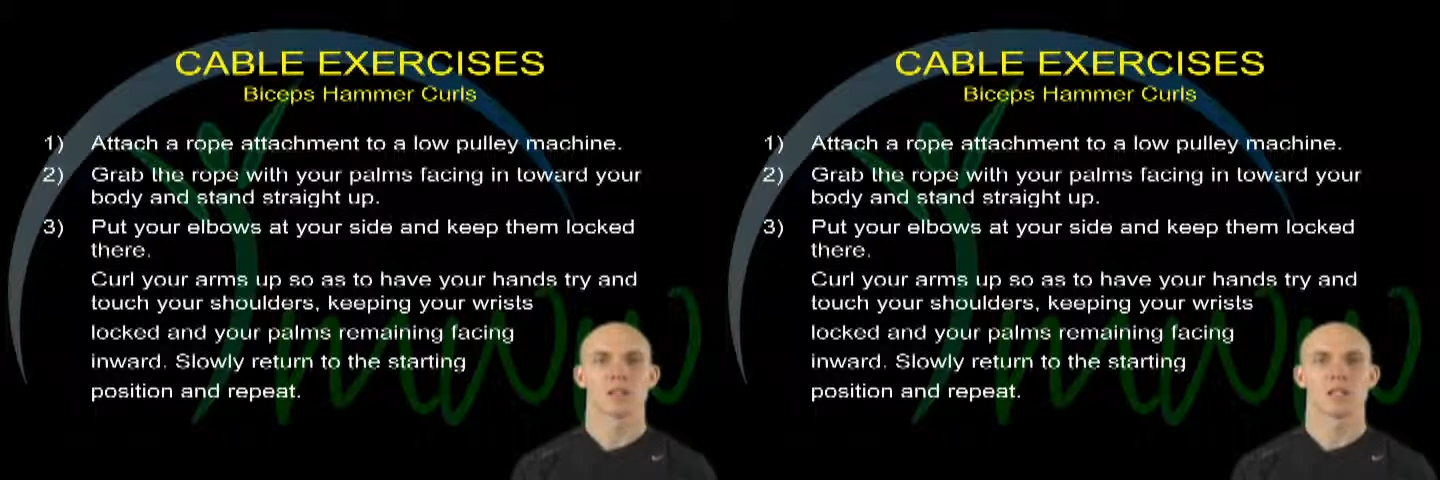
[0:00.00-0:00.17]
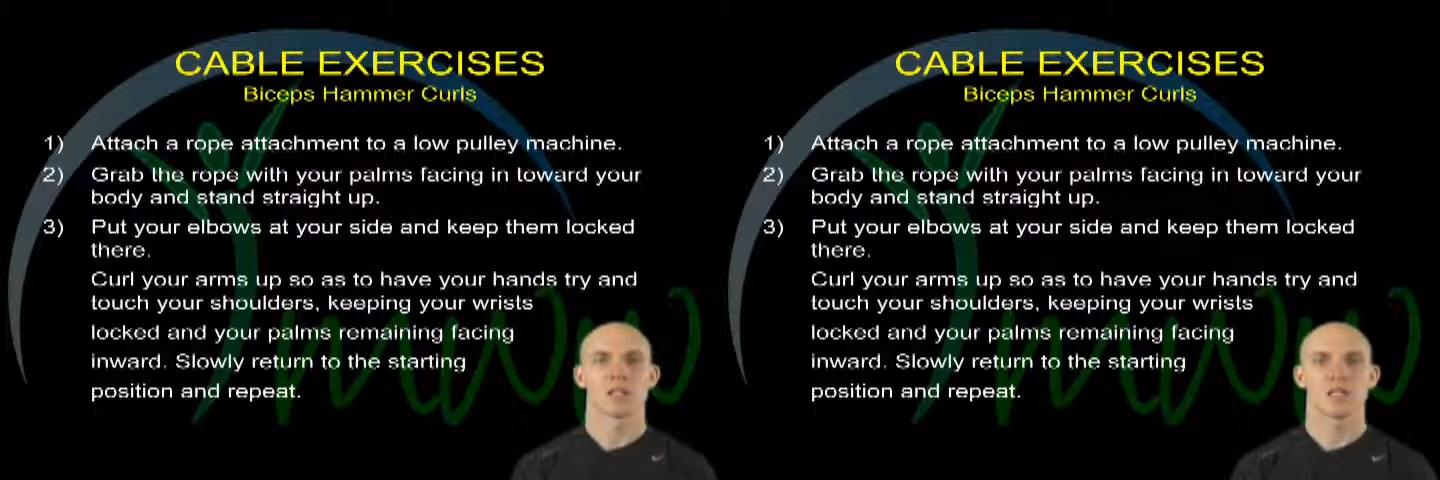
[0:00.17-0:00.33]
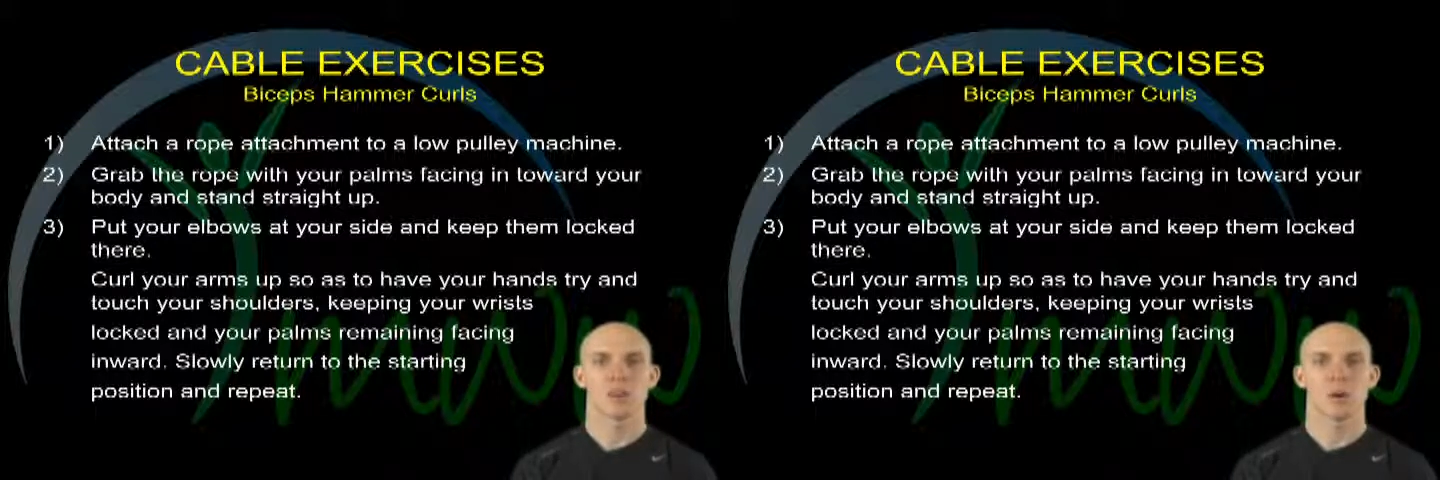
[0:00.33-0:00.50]

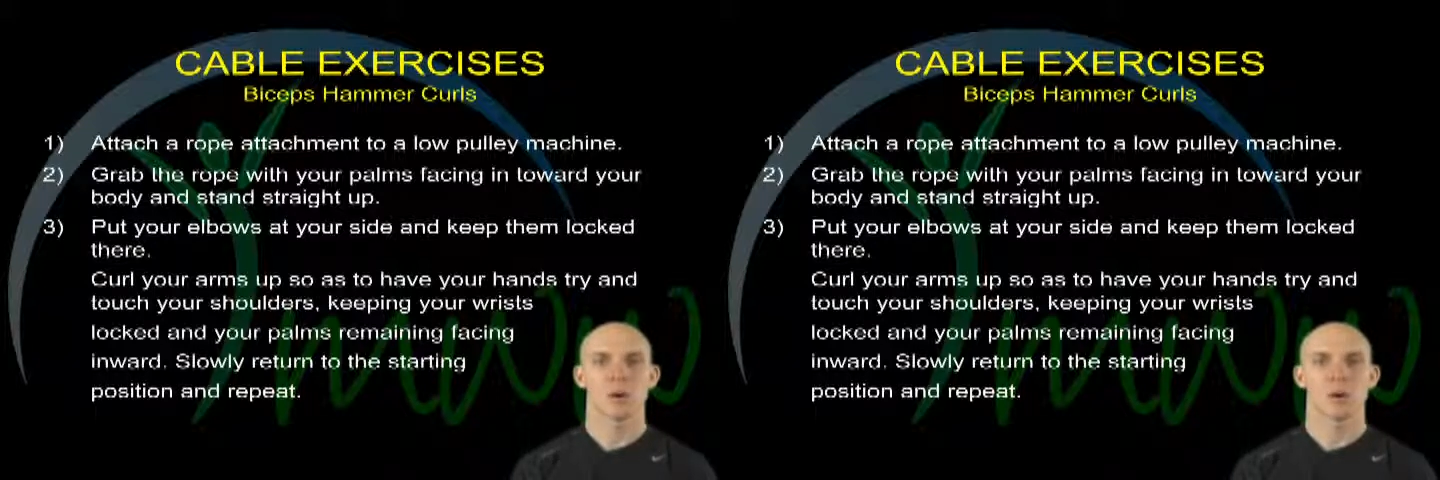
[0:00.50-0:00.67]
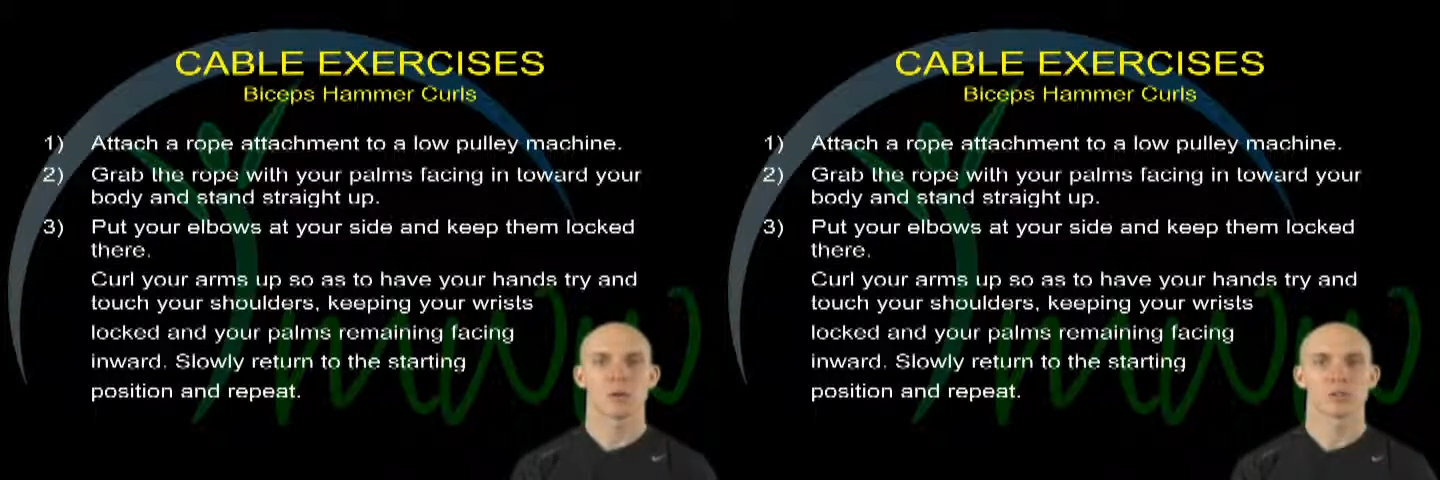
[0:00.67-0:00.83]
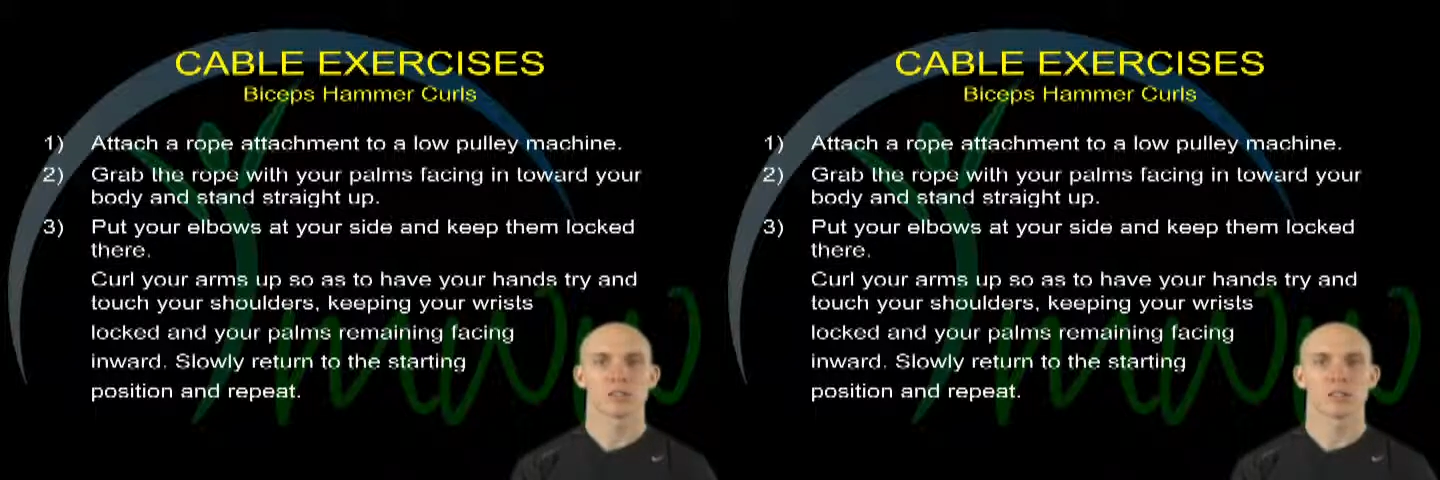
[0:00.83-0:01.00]
Keep your
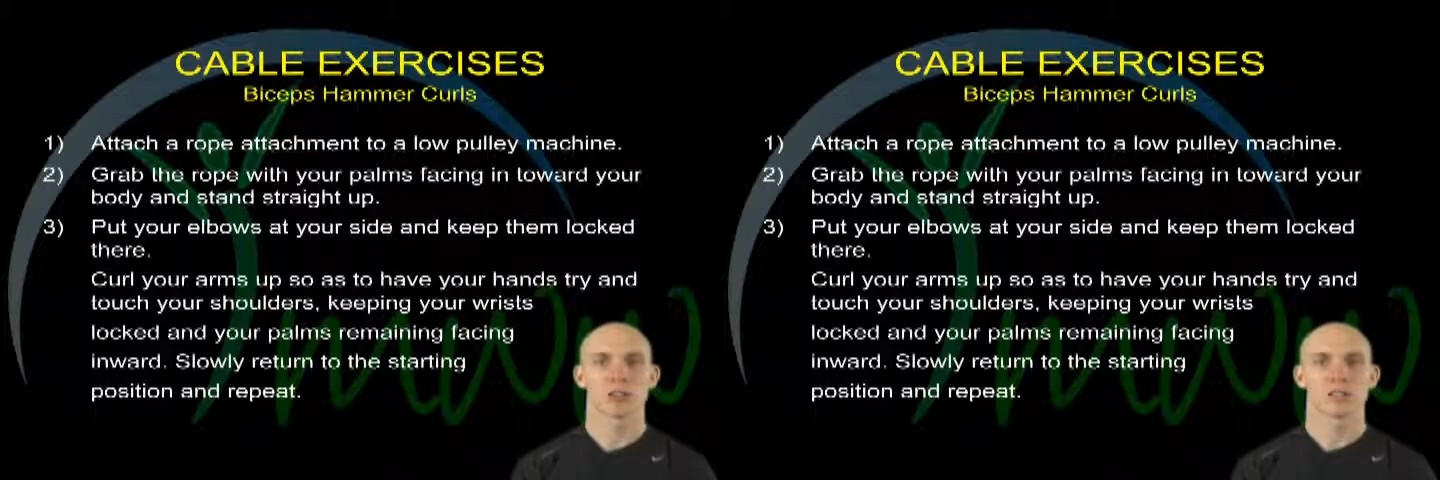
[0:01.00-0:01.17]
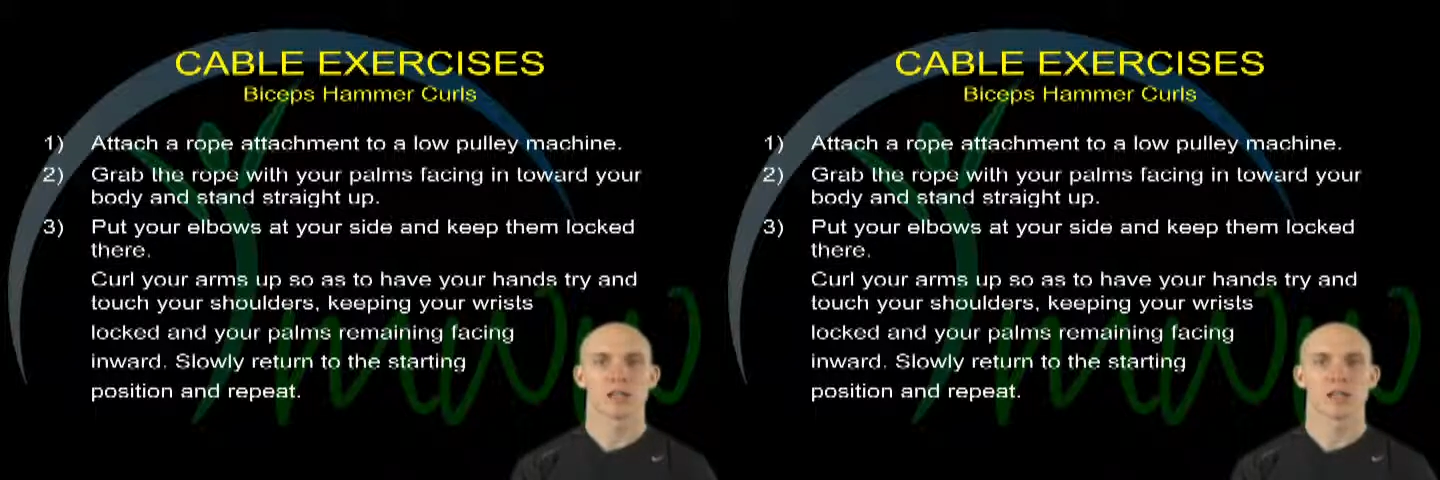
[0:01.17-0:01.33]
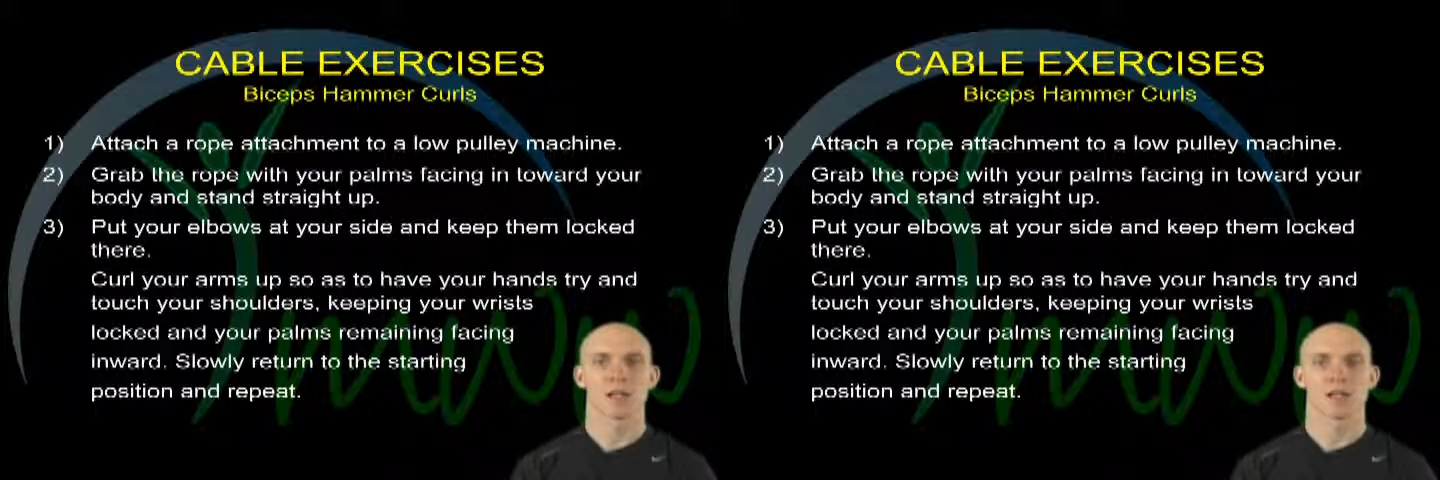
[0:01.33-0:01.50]
elbows
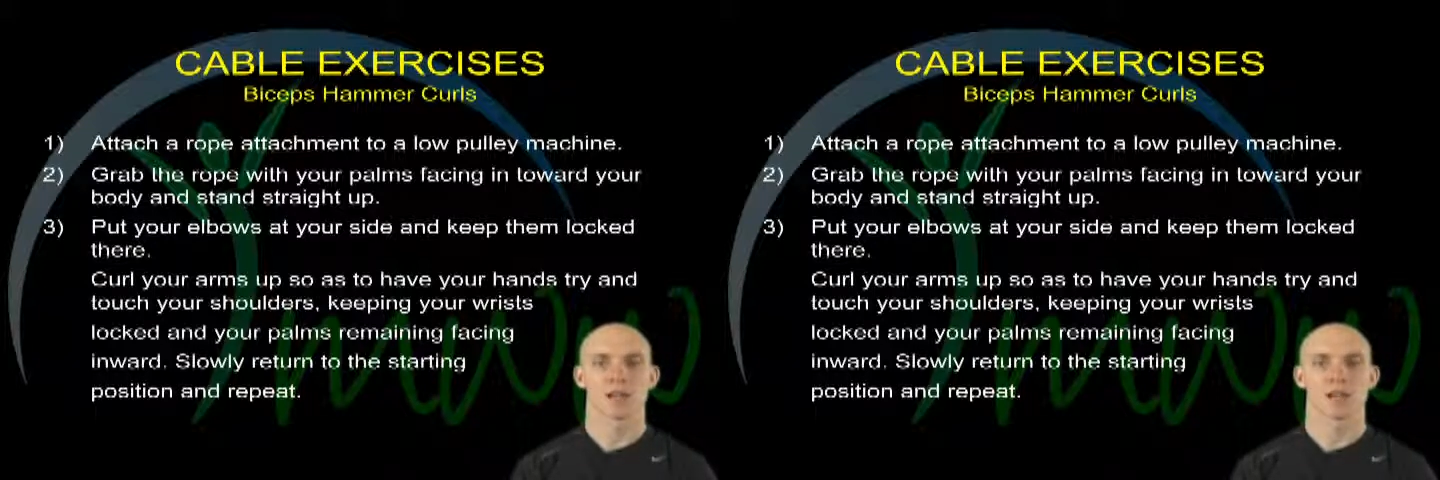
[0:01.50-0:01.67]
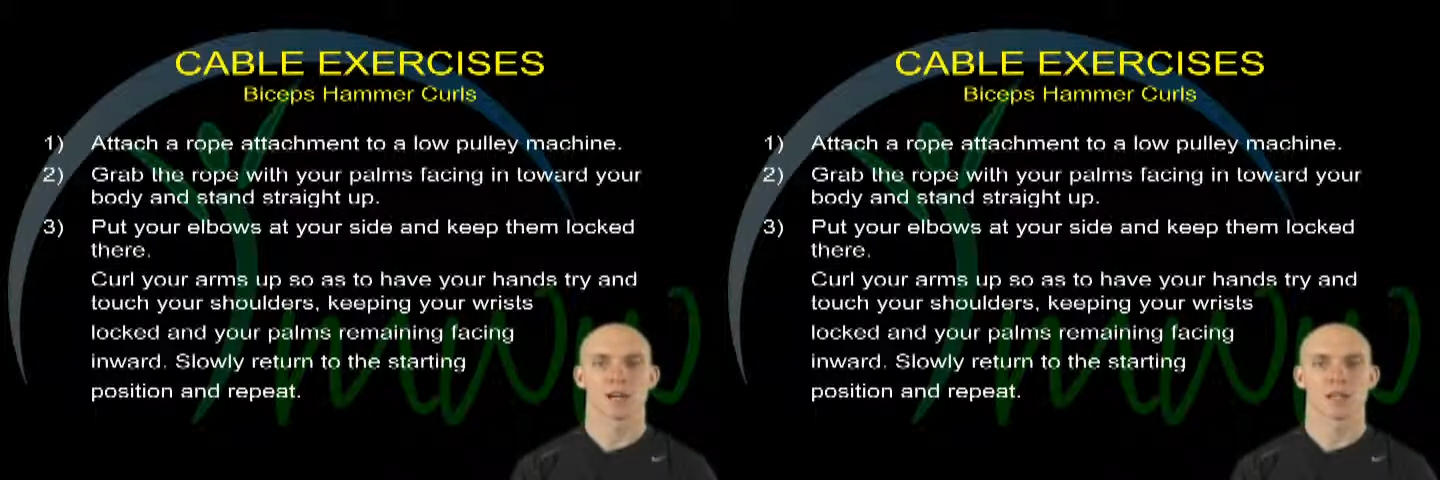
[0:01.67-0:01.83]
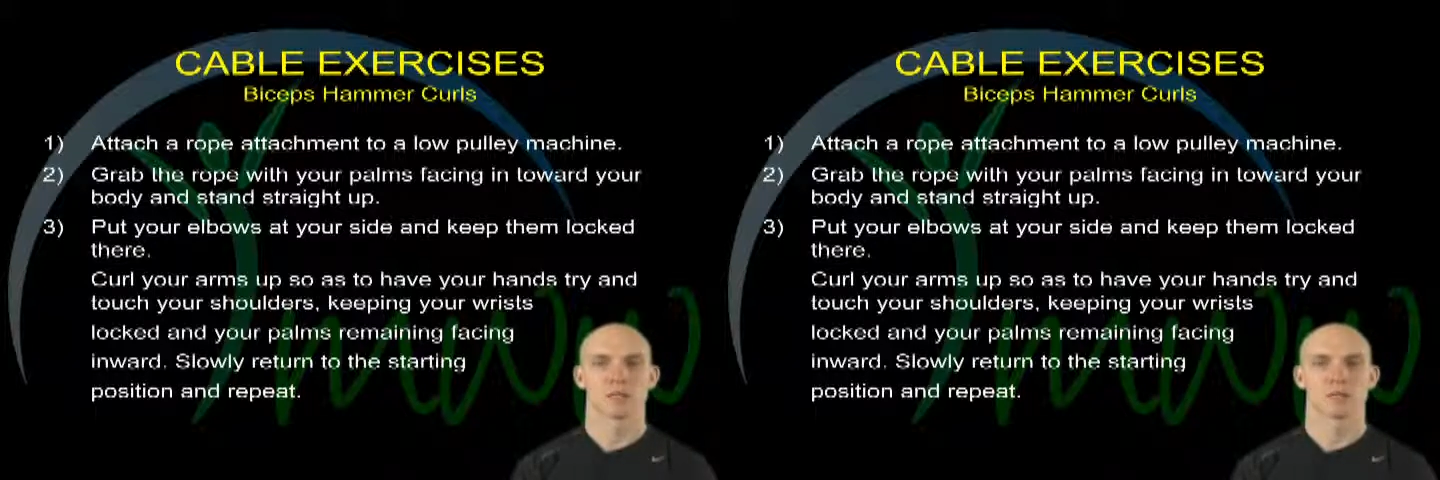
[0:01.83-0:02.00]
locked at your
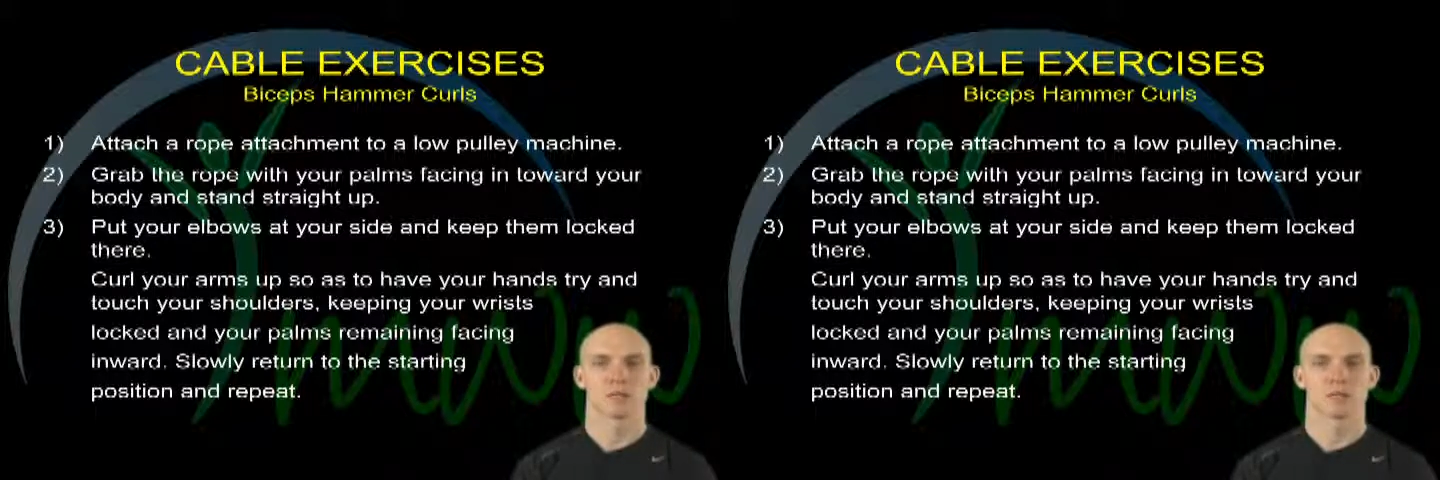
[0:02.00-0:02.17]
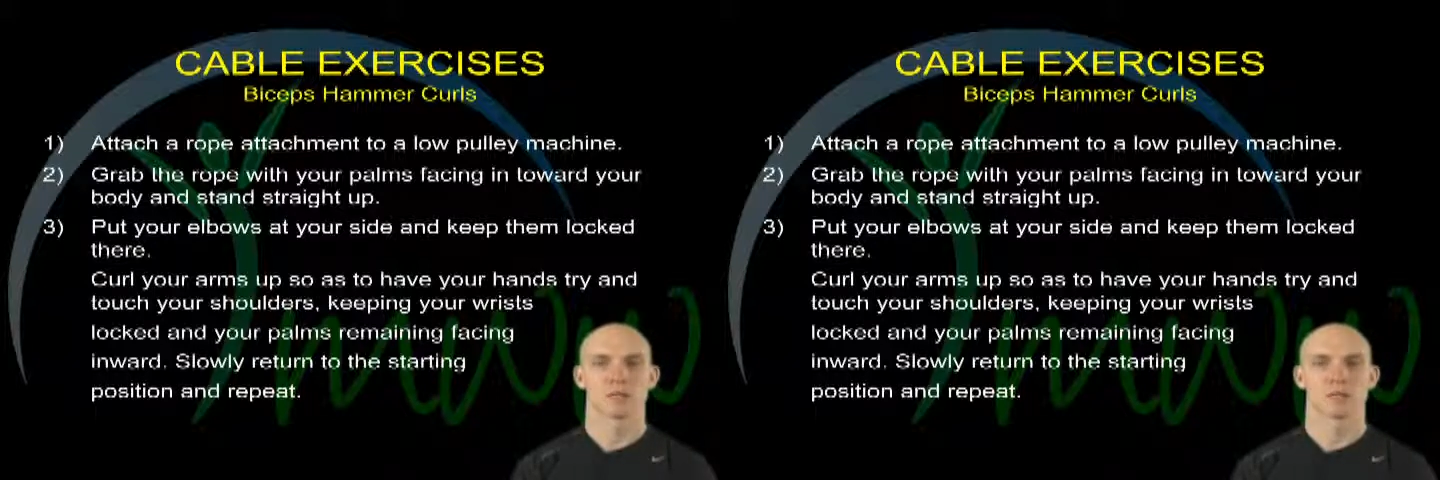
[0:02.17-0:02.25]
sides.